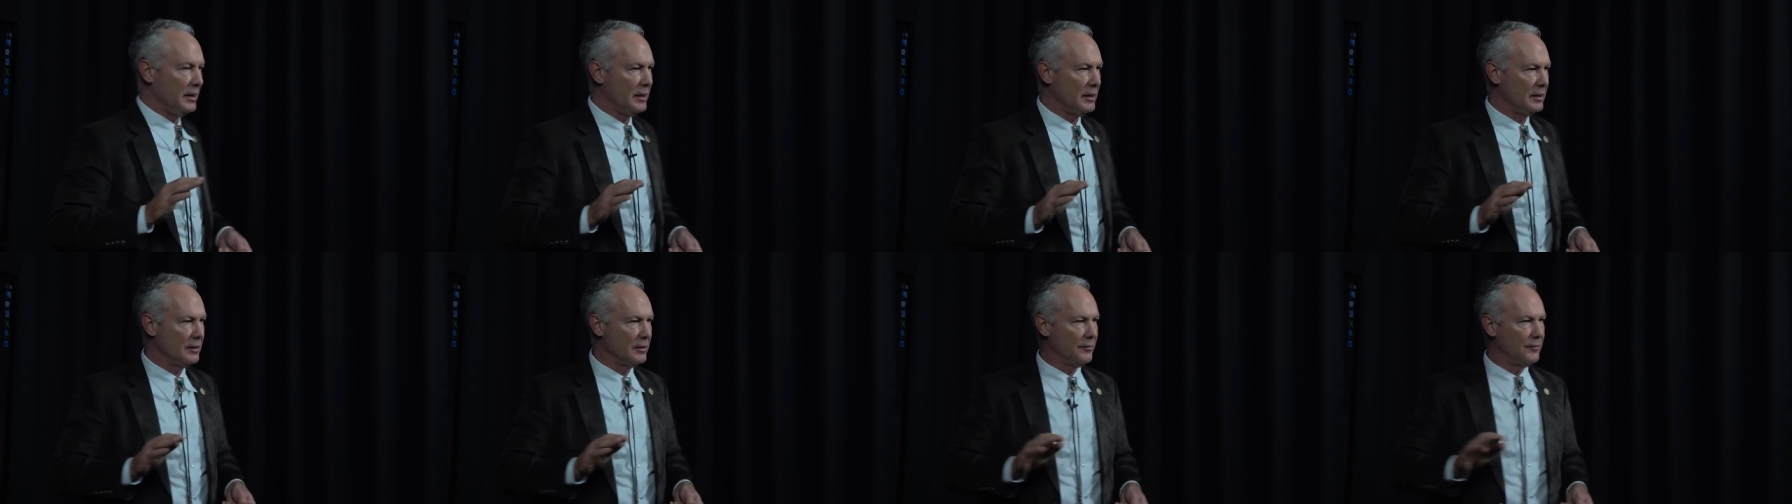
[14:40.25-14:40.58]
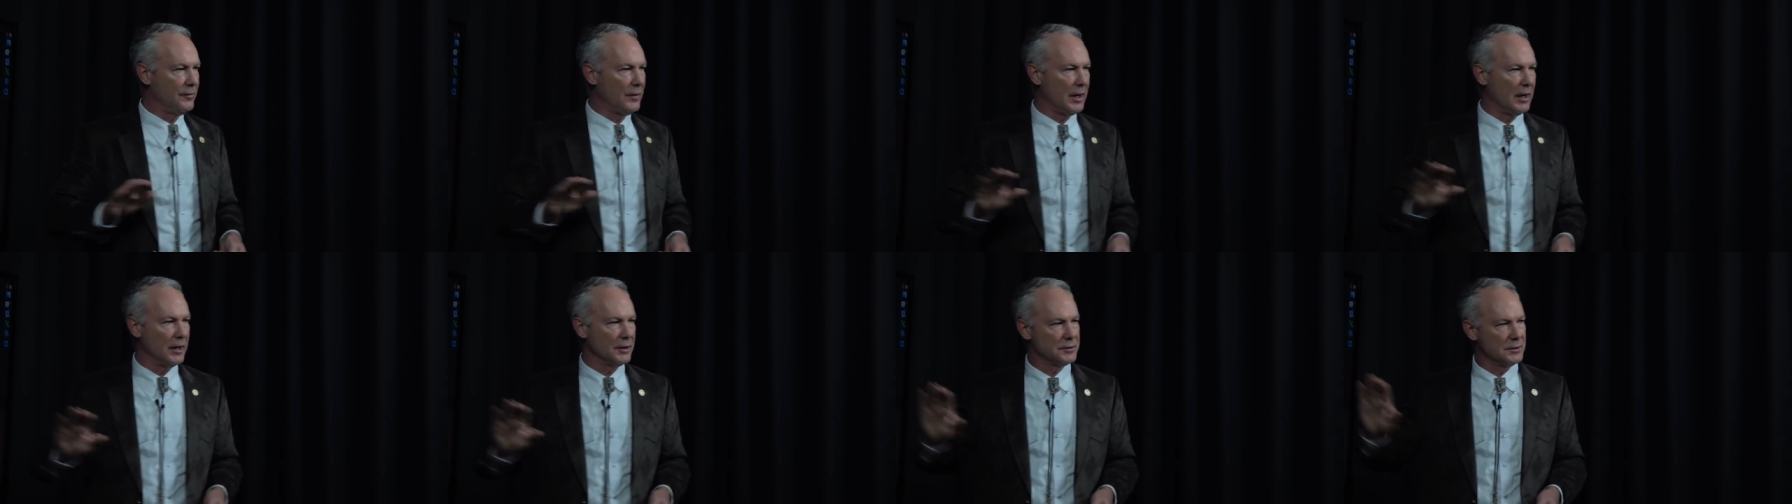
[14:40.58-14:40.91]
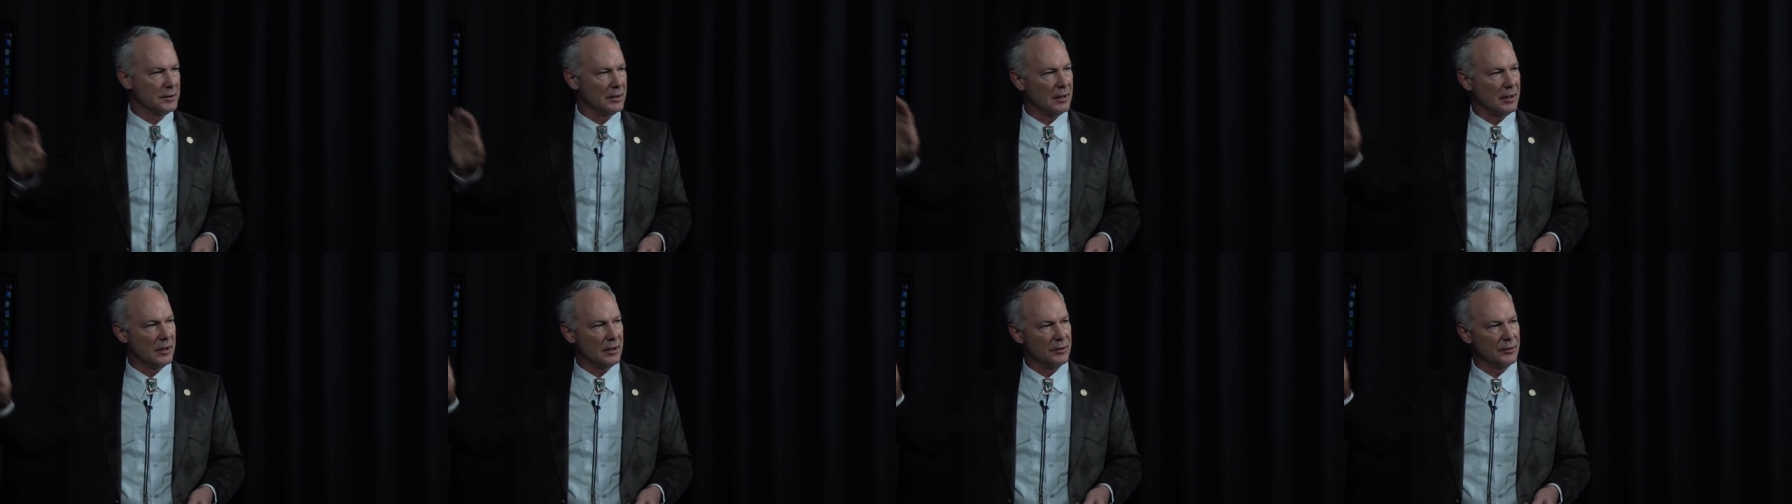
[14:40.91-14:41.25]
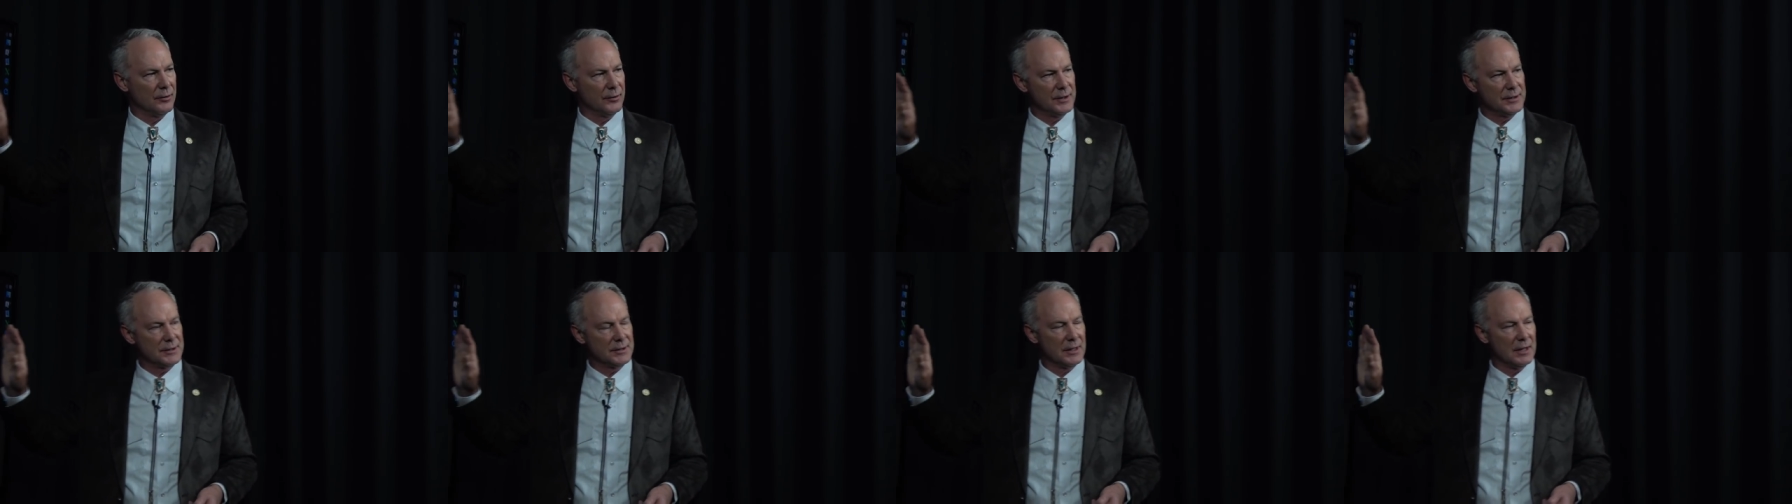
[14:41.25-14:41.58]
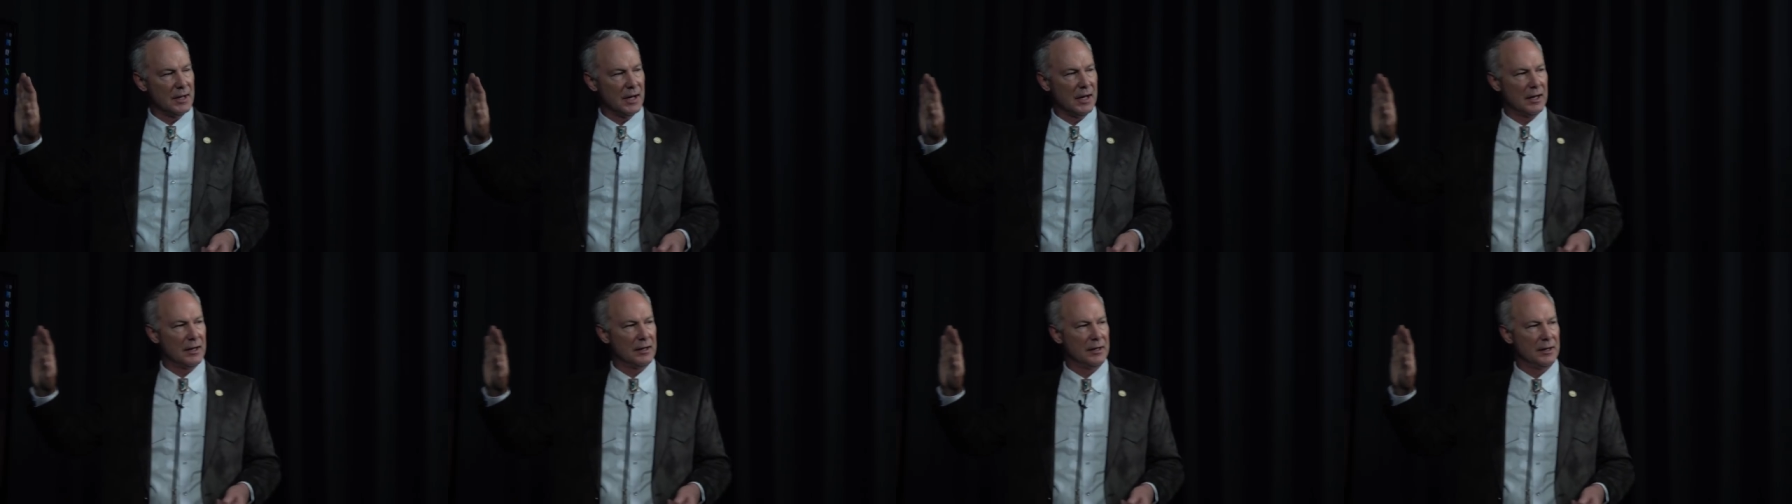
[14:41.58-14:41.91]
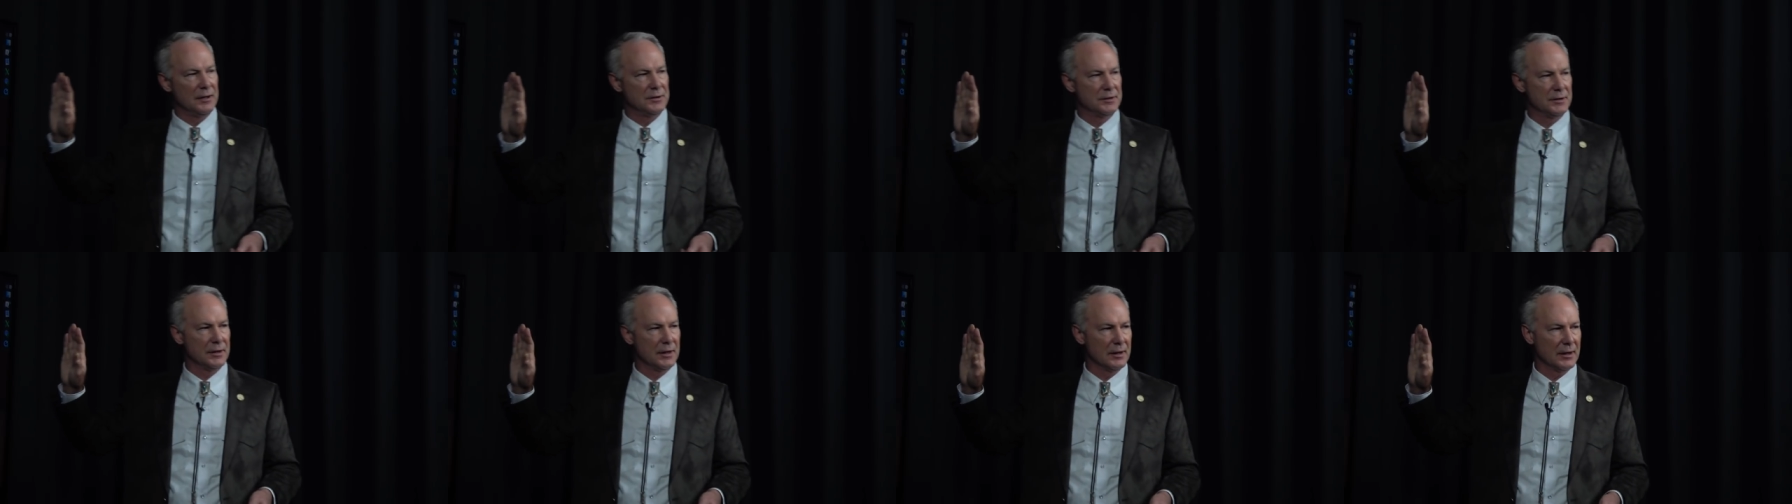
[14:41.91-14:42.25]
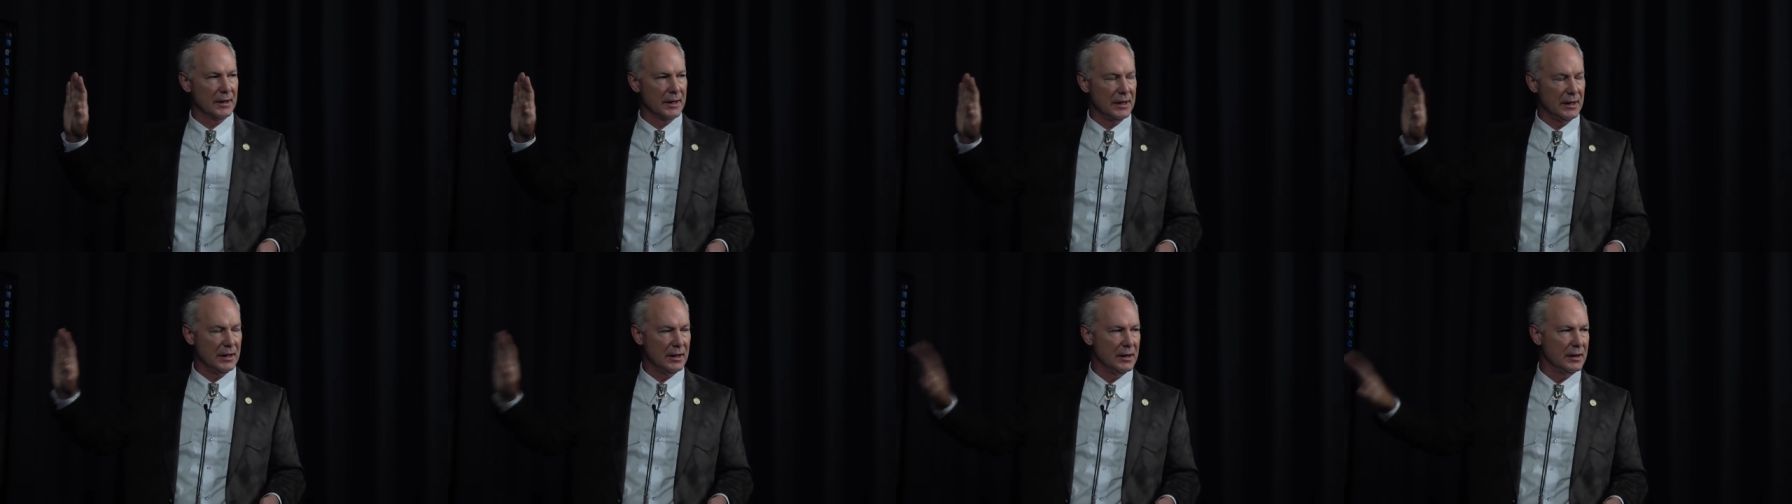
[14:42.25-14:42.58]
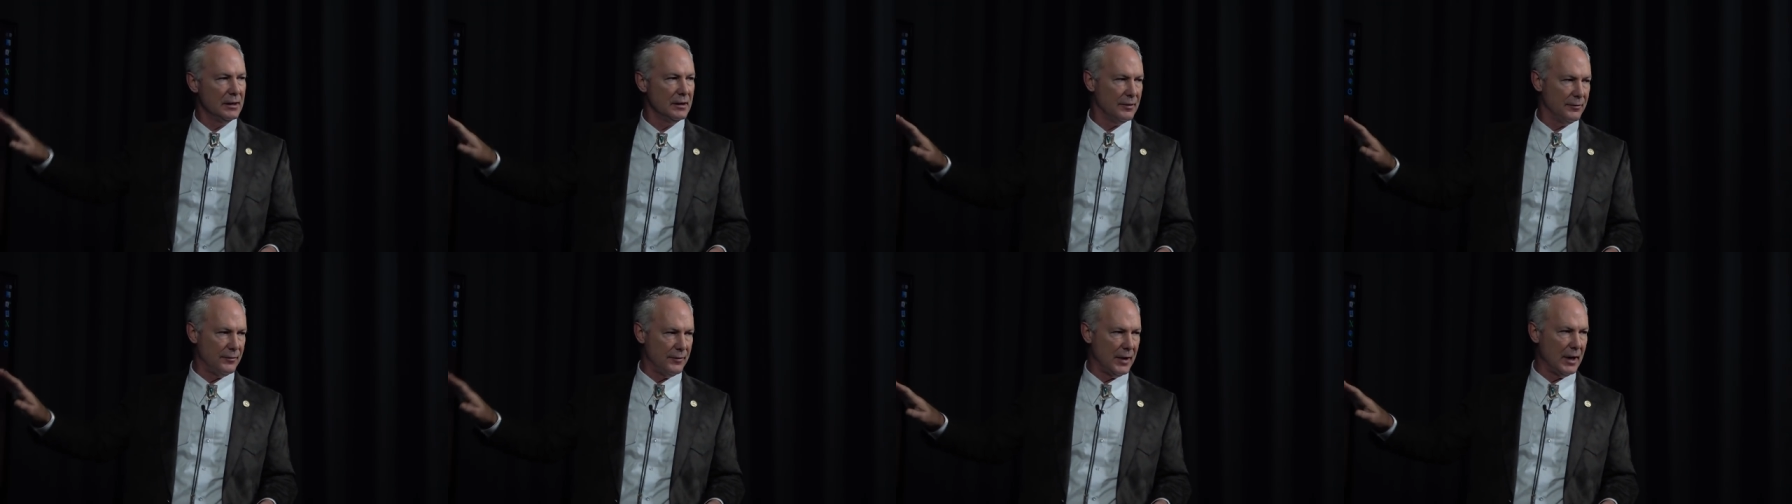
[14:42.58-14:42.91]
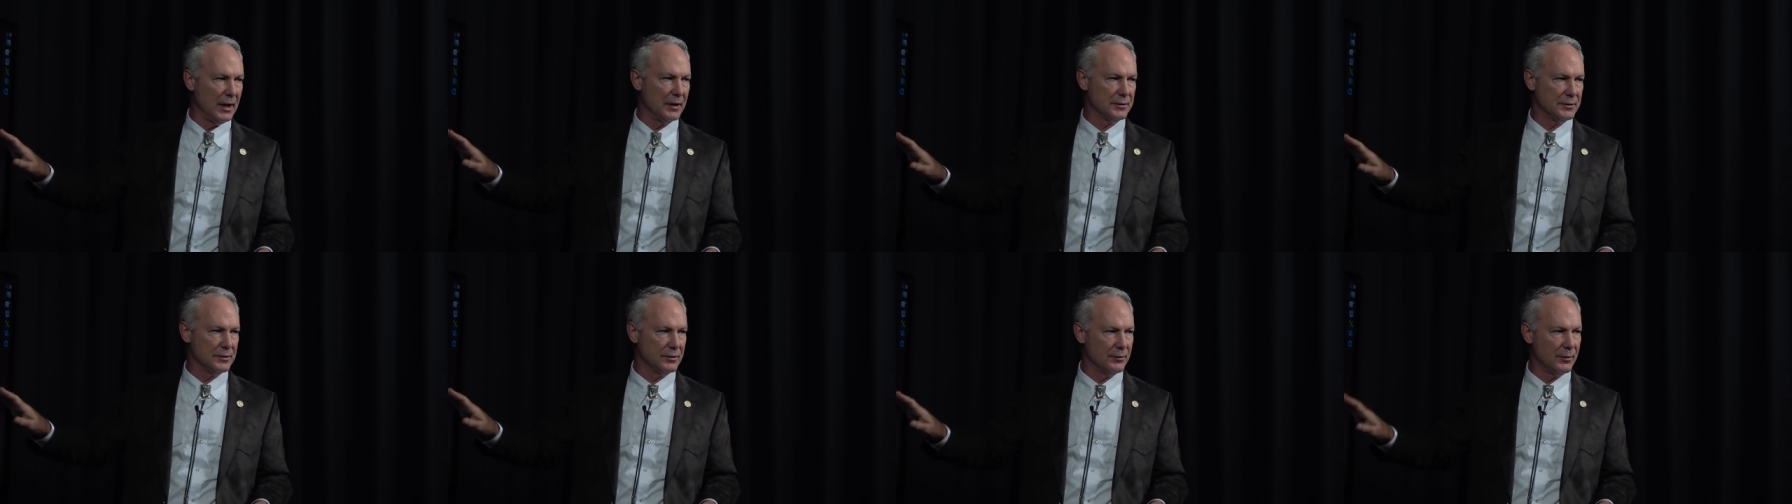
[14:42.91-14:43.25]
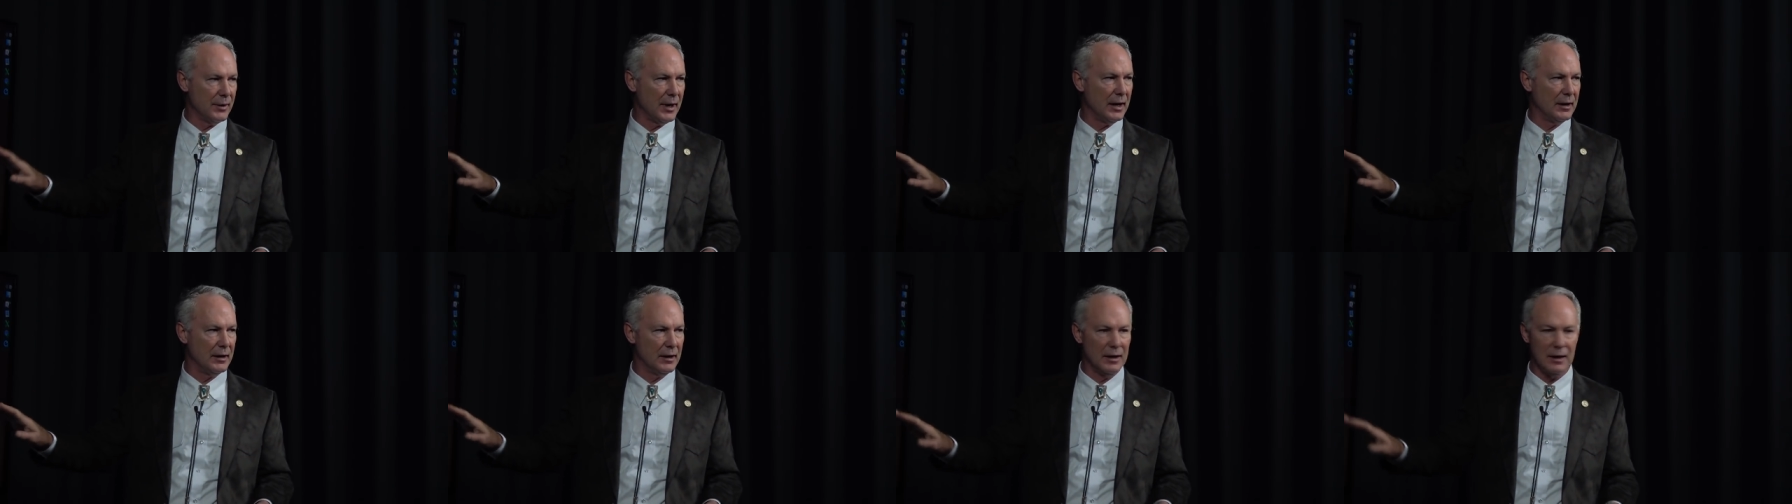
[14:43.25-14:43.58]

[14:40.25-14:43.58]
in the fossa, although it's not necessarily in the fossa right